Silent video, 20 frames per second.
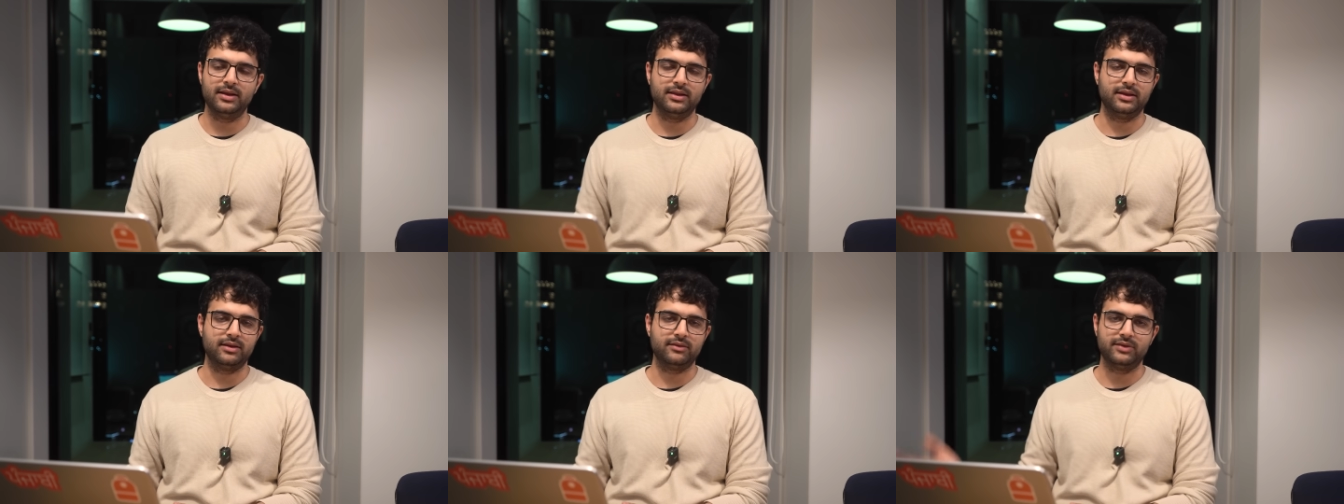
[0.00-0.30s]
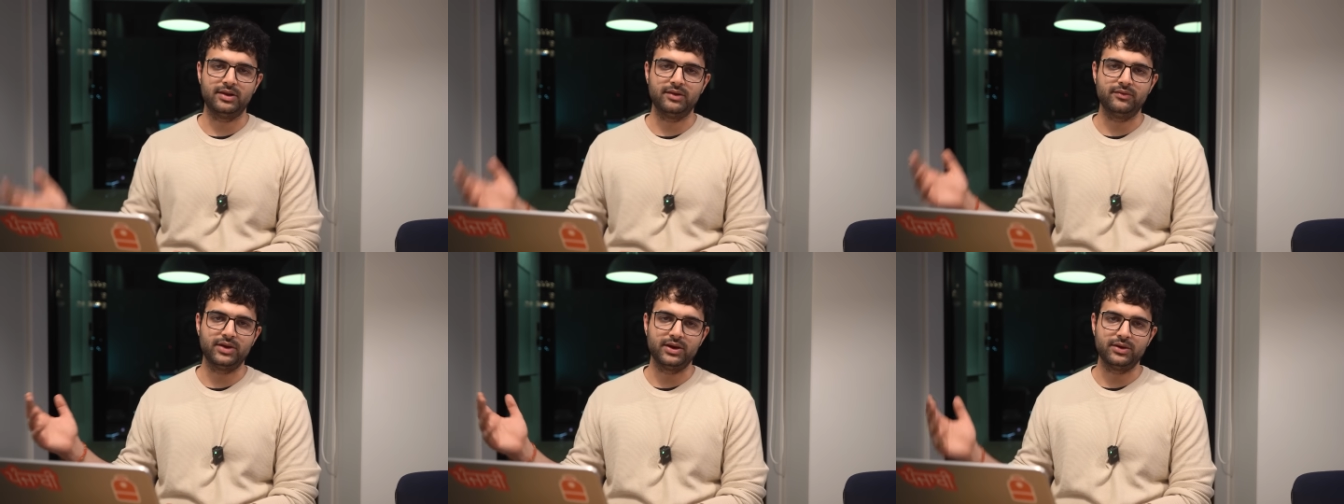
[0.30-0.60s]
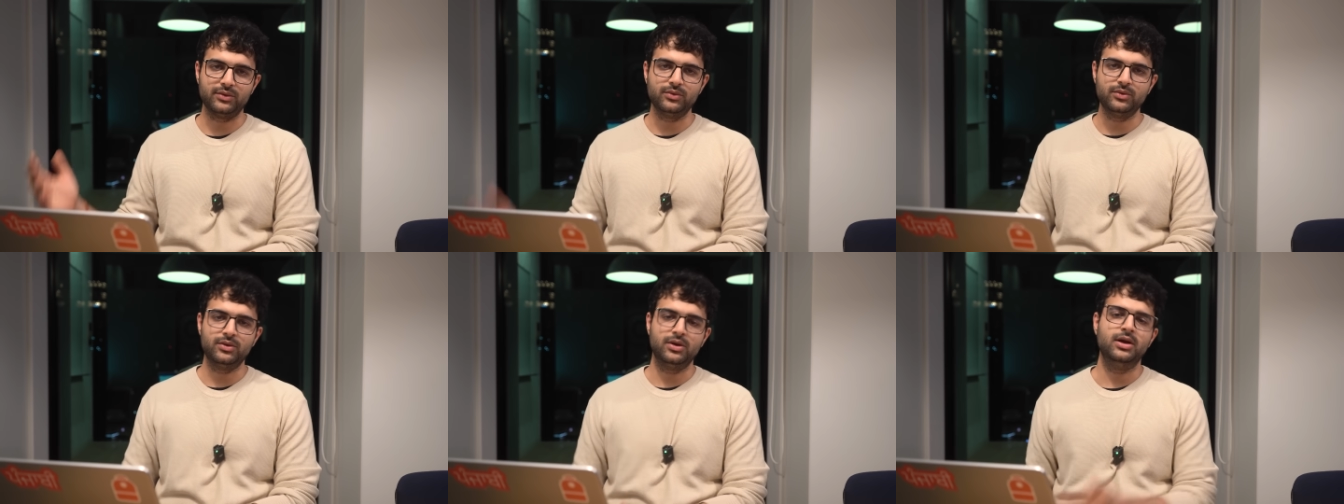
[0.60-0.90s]
then feel free
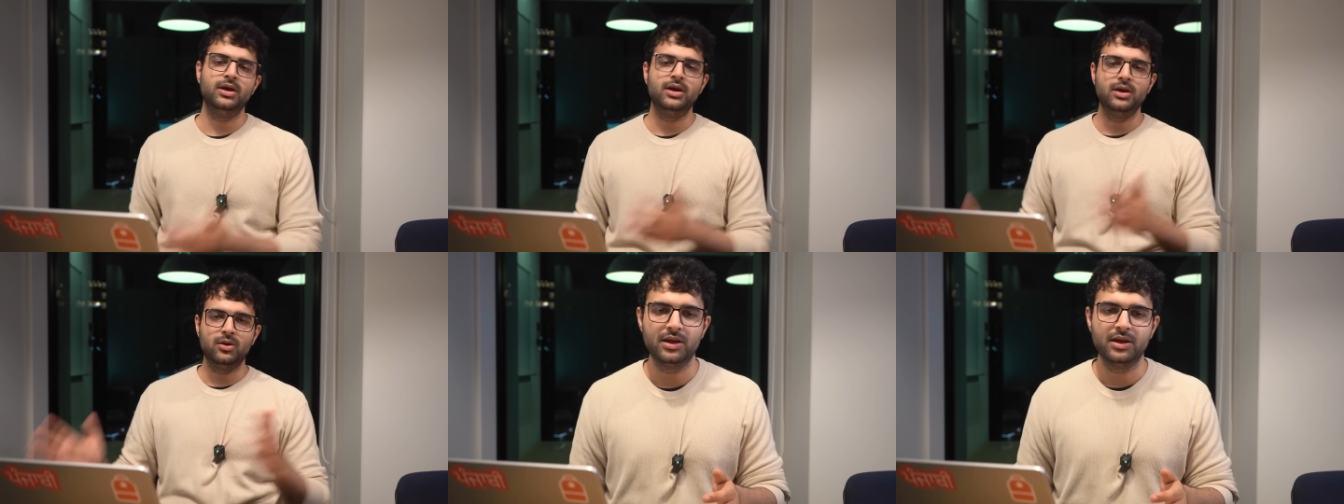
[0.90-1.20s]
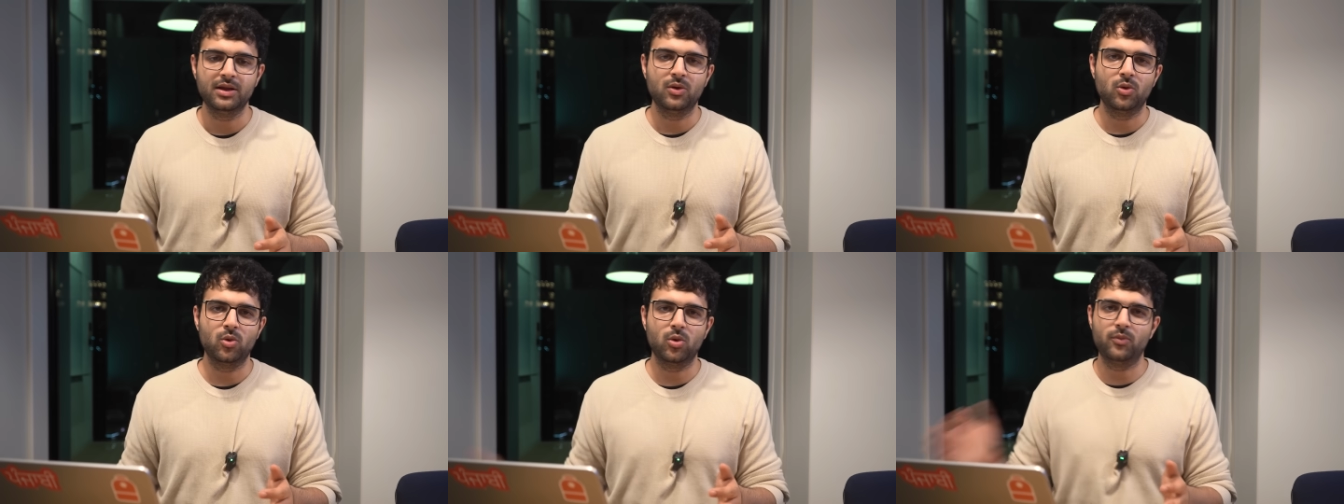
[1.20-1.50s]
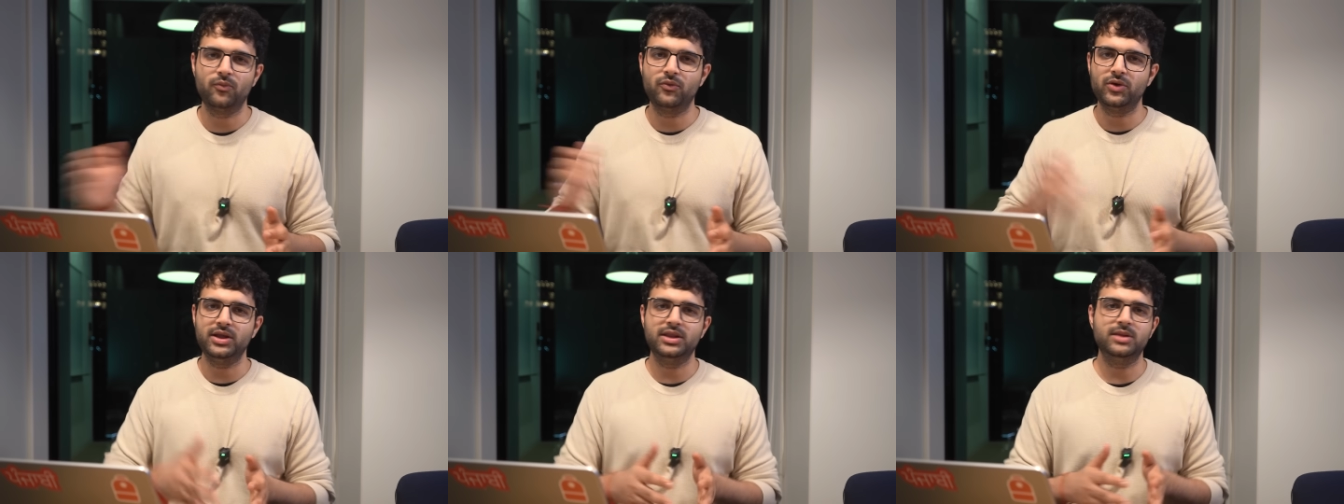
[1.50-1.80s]
to
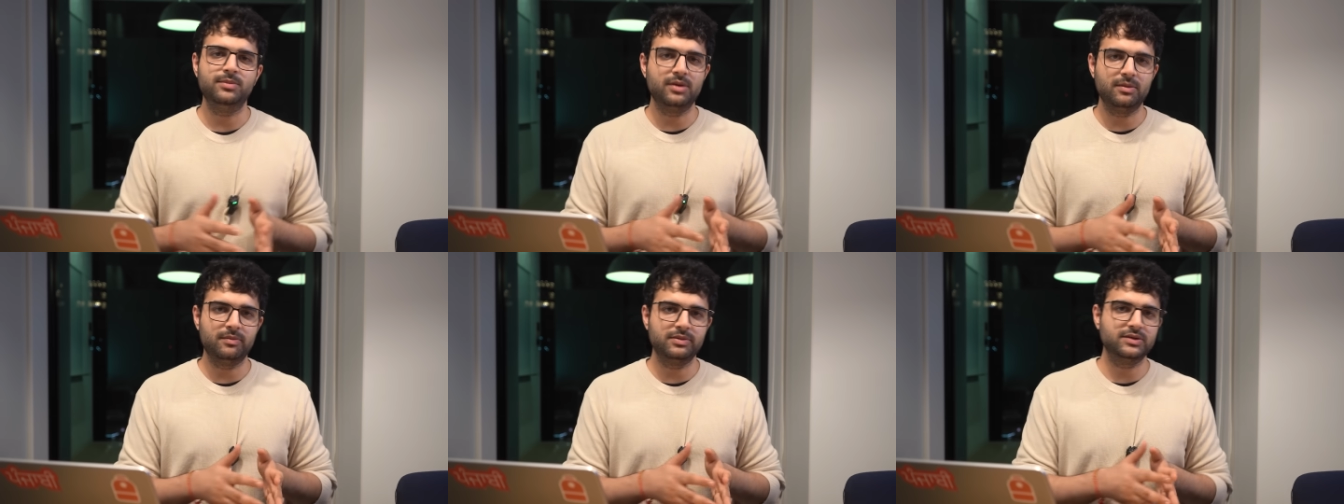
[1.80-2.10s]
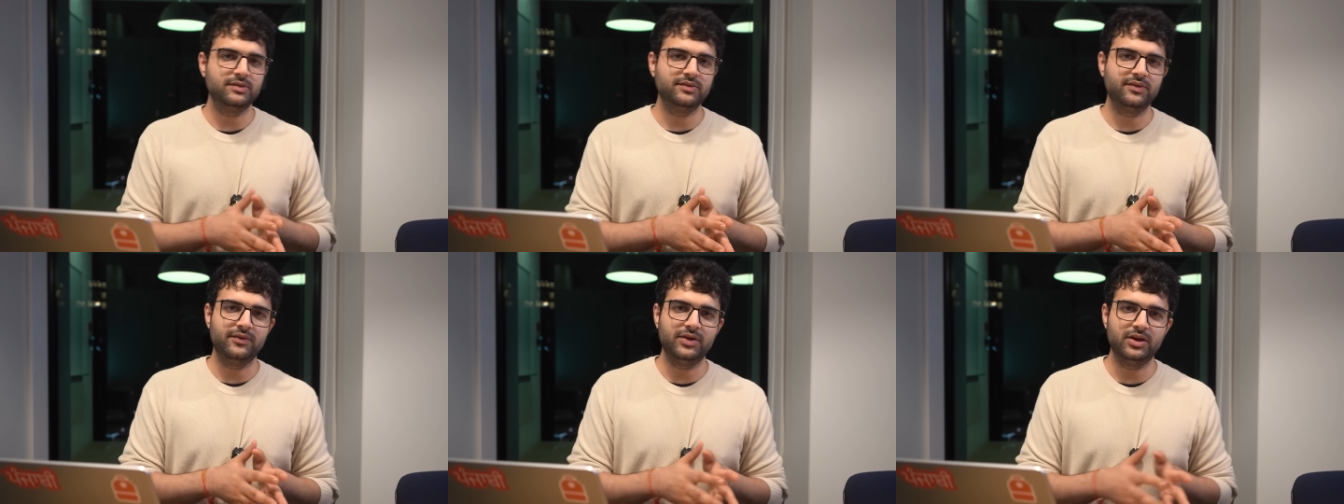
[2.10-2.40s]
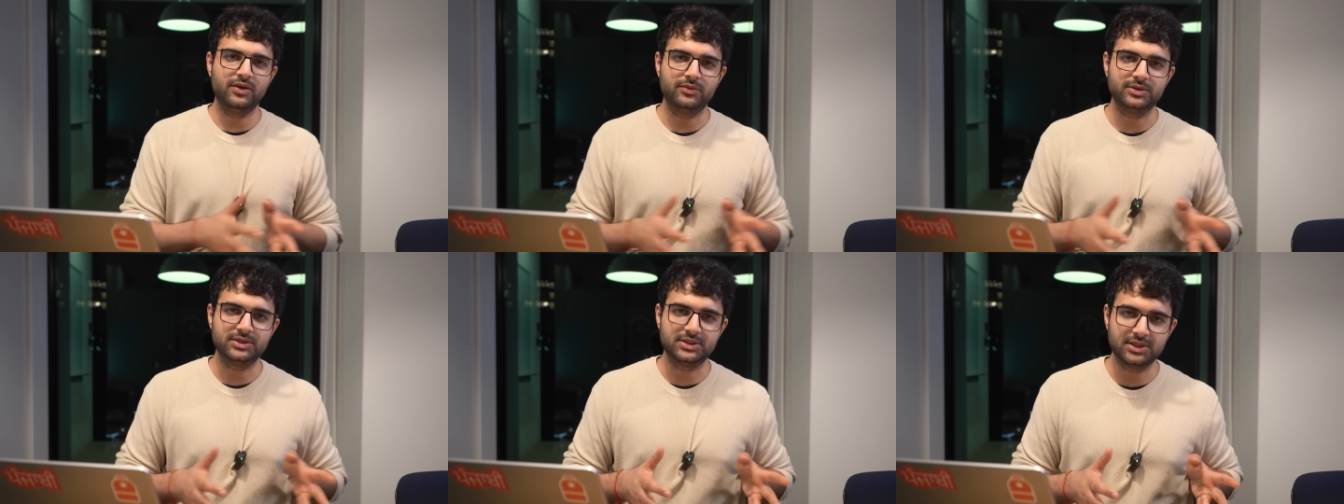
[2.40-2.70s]
Hopefully the purpose of the
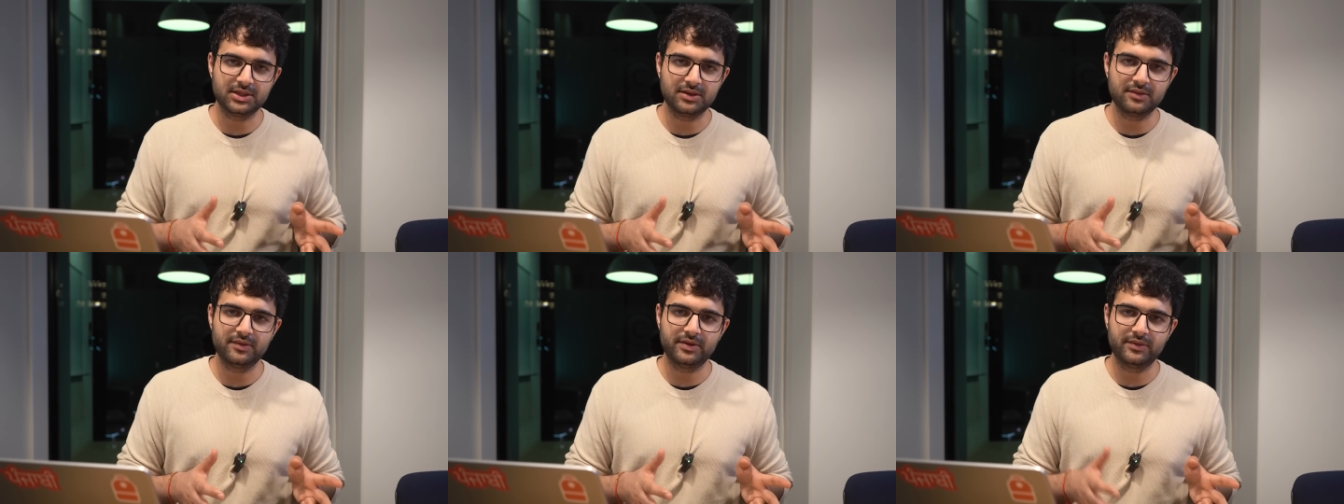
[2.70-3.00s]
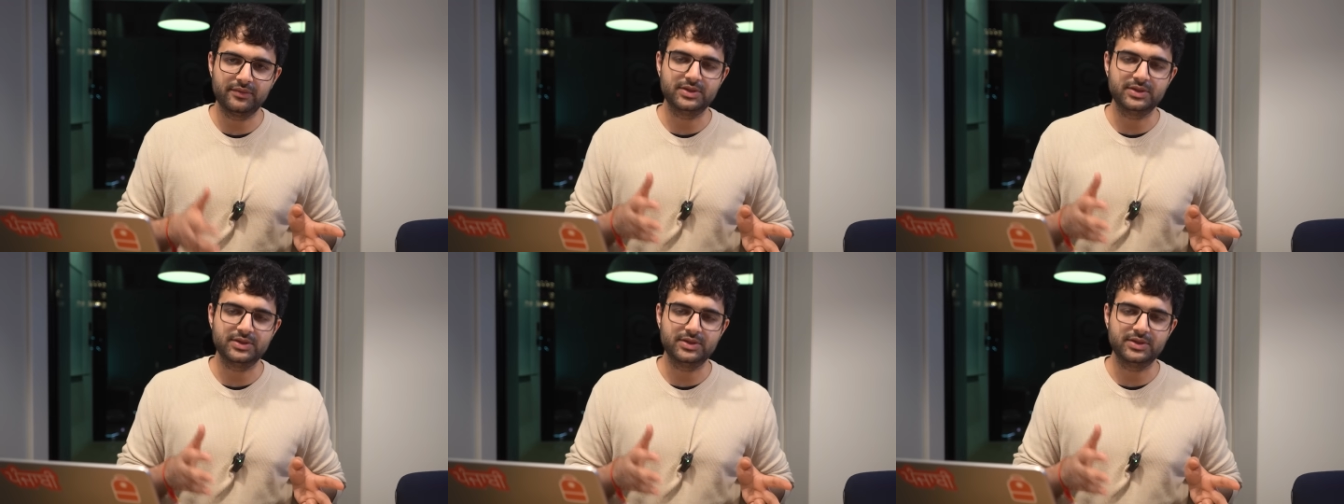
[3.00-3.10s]
video was served,